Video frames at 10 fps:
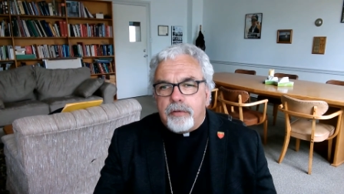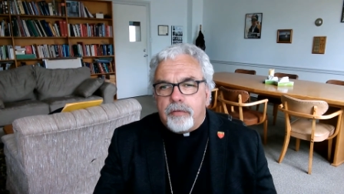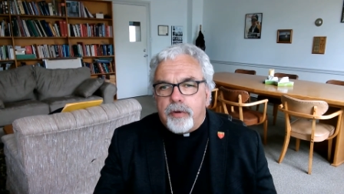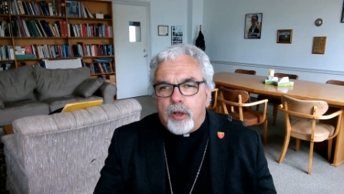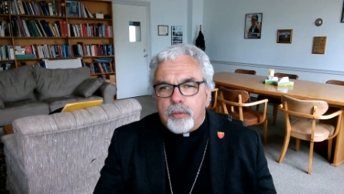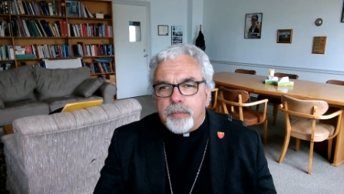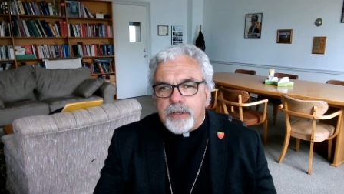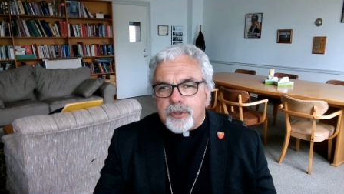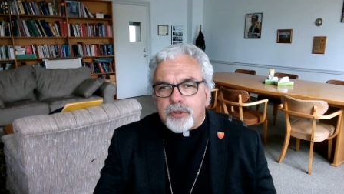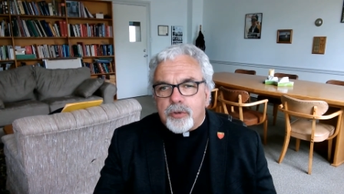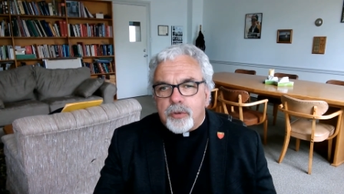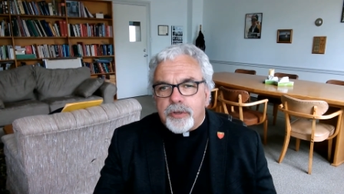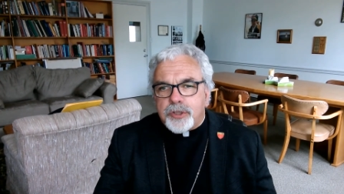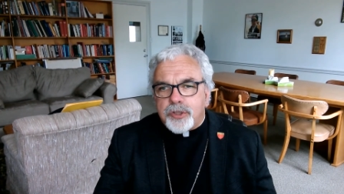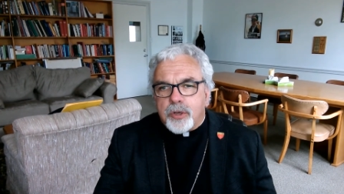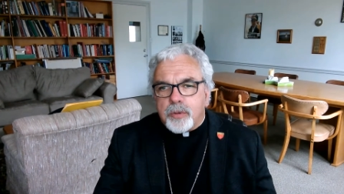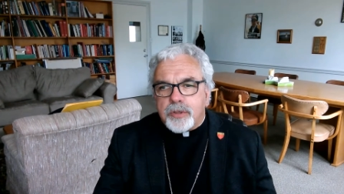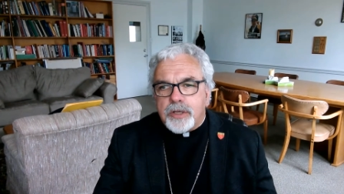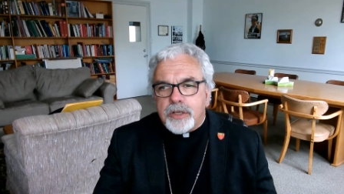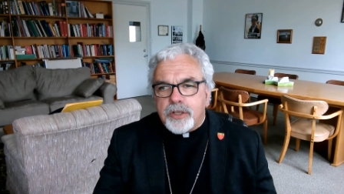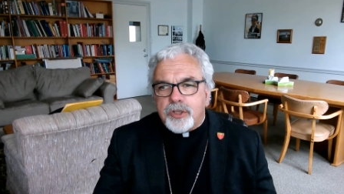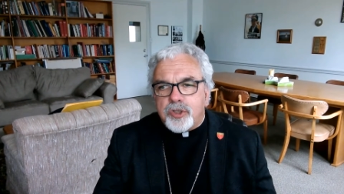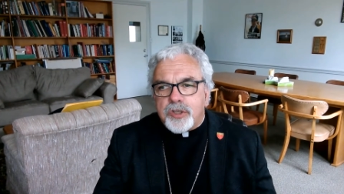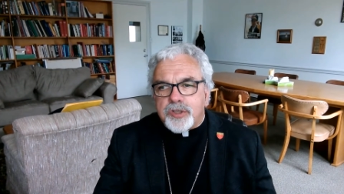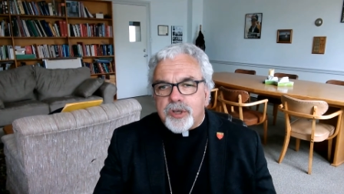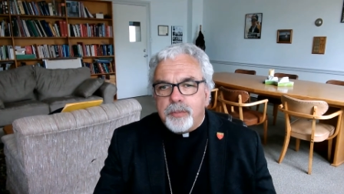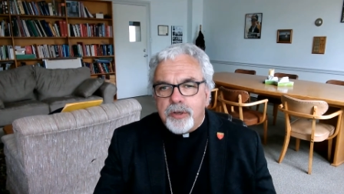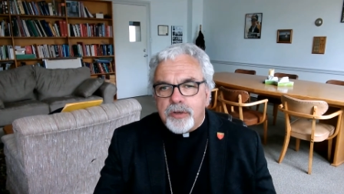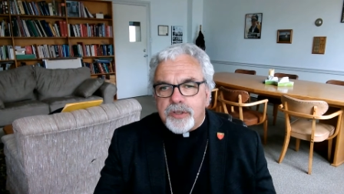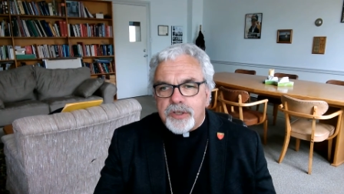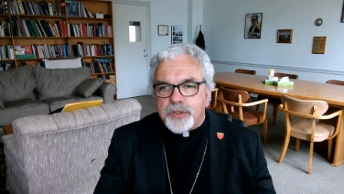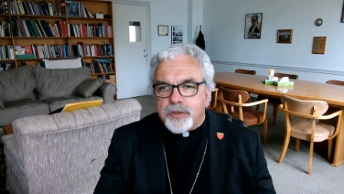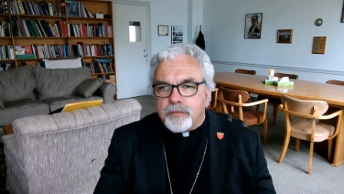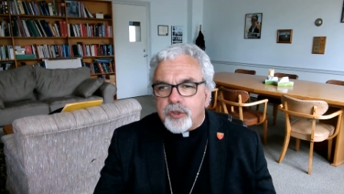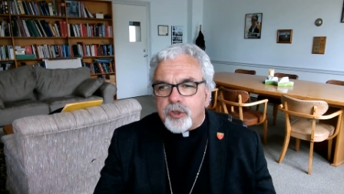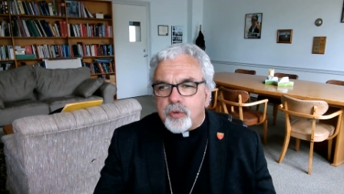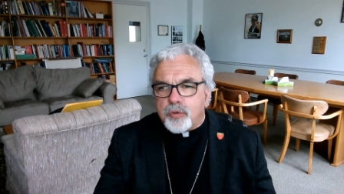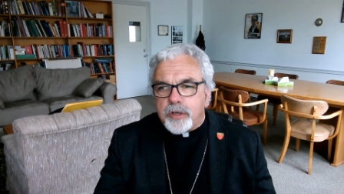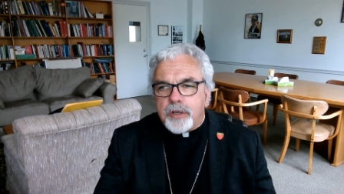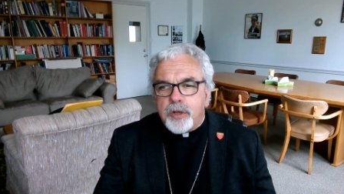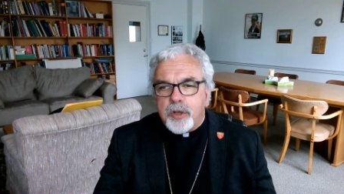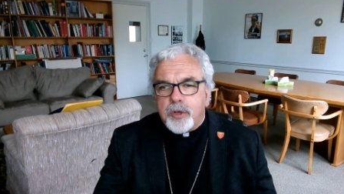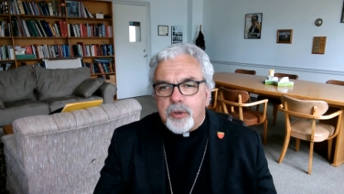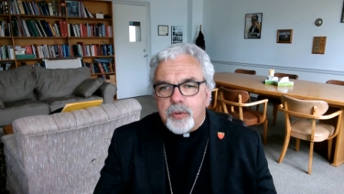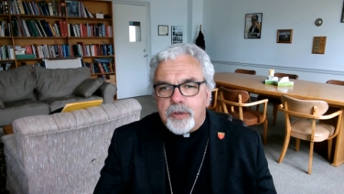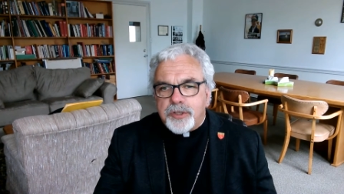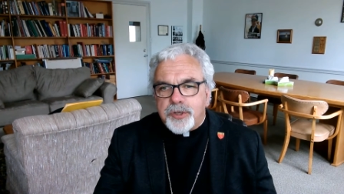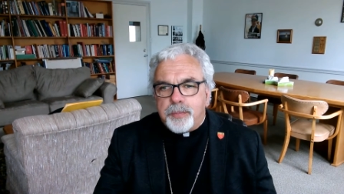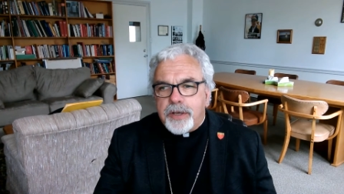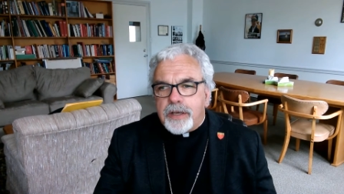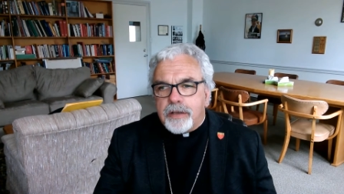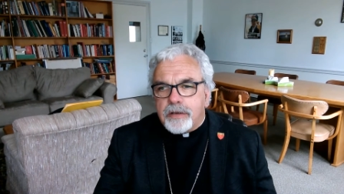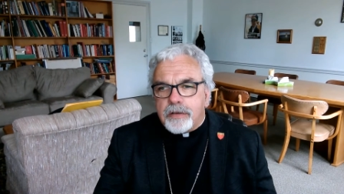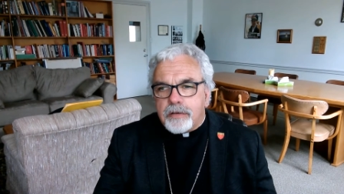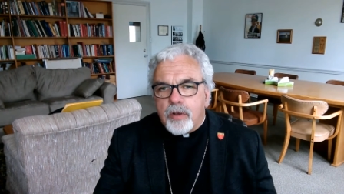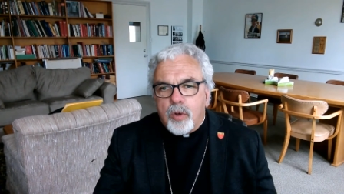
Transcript: There have long been stories told in Indigenous communities of children who disappeared